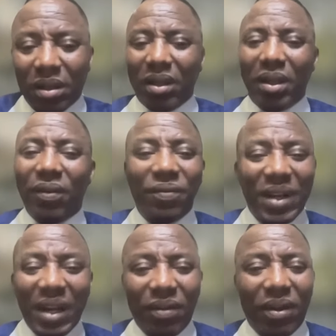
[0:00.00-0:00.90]
I've
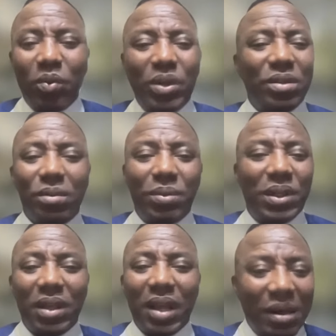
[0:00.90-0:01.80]
never wished to be
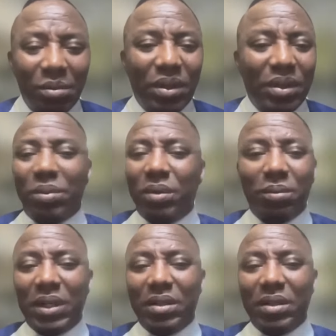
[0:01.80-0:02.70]
anybody but
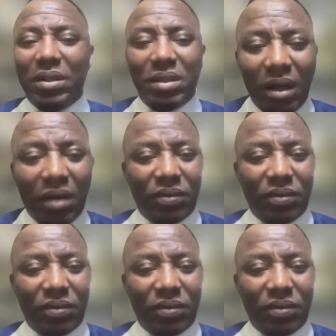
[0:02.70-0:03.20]
myself.